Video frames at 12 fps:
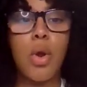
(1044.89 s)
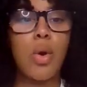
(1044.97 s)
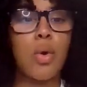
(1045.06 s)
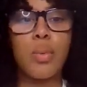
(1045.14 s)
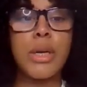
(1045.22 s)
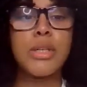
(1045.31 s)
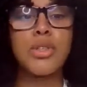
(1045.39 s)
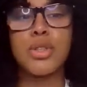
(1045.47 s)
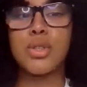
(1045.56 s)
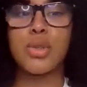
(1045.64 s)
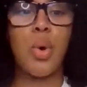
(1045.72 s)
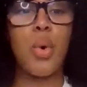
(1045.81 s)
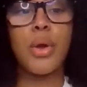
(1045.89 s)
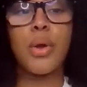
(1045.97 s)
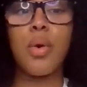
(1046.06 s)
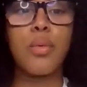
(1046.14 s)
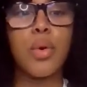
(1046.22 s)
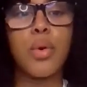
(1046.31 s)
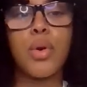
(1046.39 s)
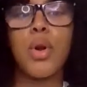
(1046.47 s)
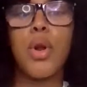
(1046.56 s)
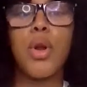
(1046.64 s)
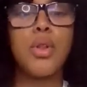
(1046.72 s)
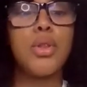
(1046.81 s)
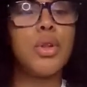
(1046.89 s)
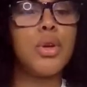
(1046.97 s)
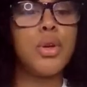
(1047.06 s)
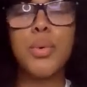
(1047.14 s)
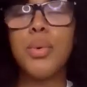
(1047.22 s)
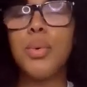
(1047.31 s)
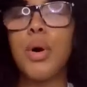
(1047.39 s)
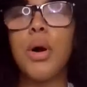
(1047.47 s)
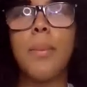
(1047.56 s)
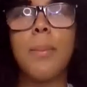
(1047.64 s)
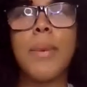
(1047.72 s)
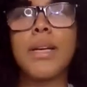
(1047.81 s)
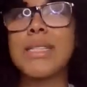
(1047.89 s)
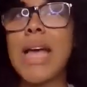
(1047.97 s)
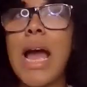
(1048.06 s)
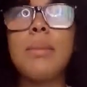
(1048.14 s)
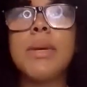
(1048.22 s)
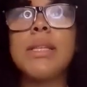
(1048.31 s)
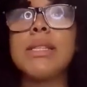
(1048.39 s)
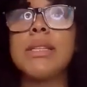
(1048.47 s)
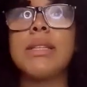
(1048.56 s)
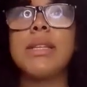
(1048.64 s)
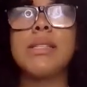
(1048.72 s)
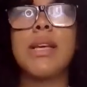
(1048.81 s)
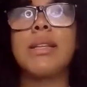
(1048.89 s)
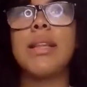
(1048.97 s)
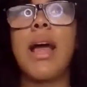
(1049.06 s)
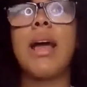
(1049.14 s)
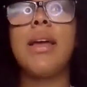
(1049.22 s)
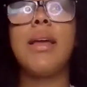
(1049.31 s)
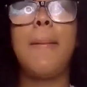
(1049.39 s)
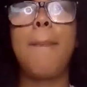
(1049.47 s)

or really just going over the new assignments and things like that.